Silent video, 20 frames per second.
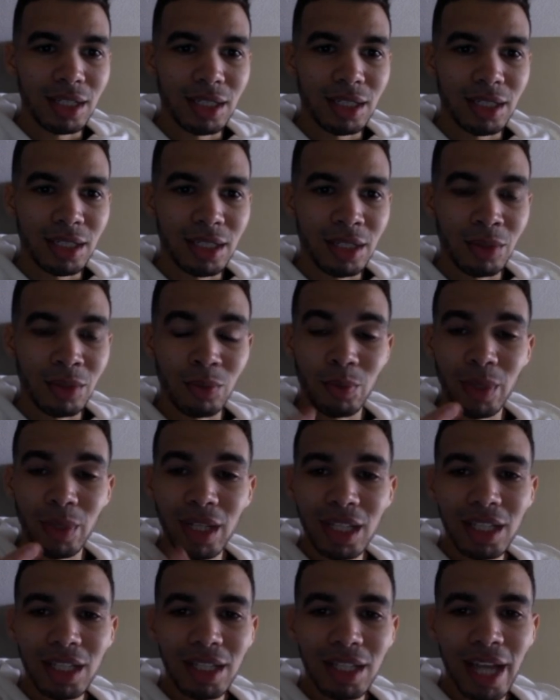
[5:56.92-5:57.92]
can
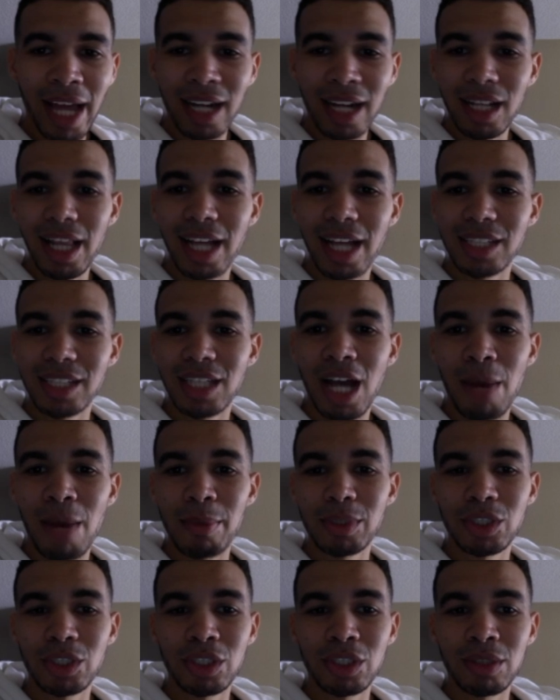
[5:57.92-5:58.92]
really analyze how
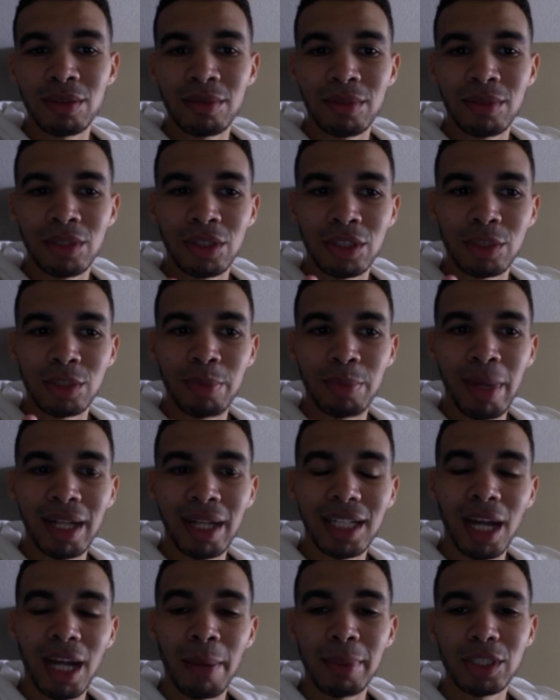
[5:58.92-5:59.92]
much you're
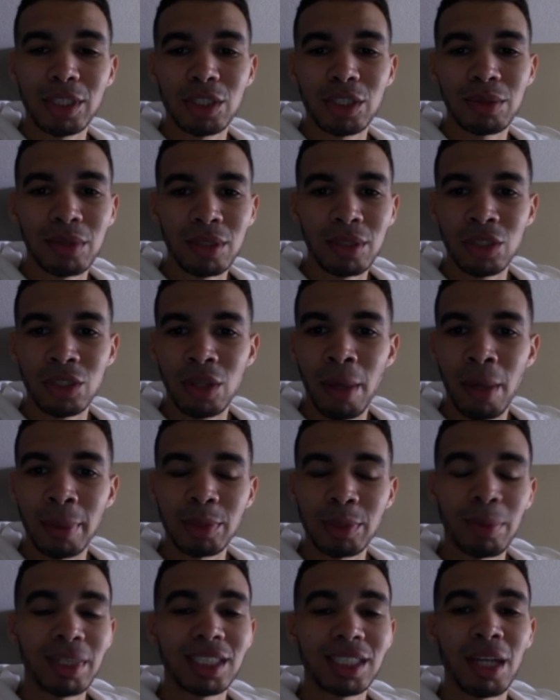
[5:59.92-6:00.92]
spending, how much how
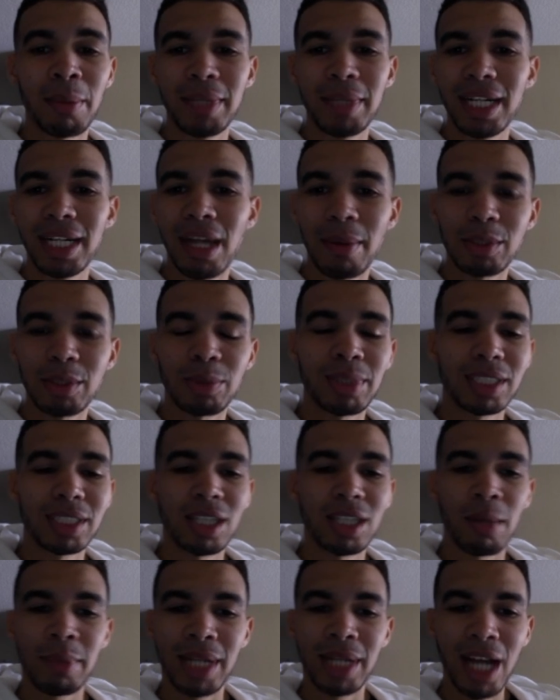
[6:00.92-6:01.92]
much money's coming in, how much money's
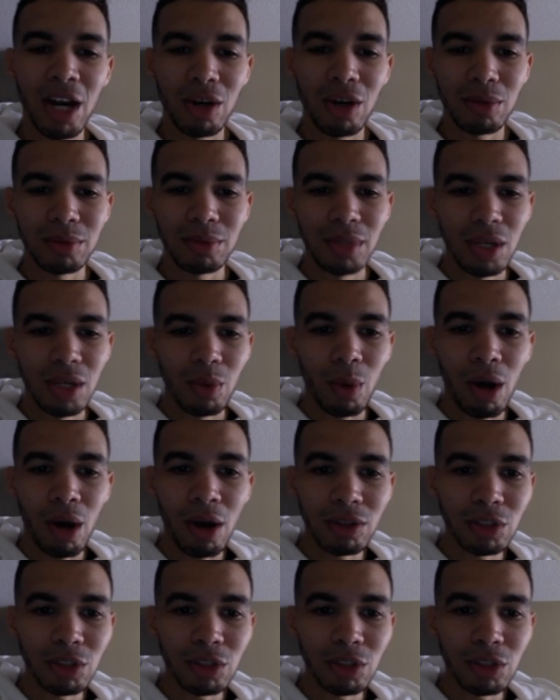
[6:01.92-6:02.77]
coming out, while also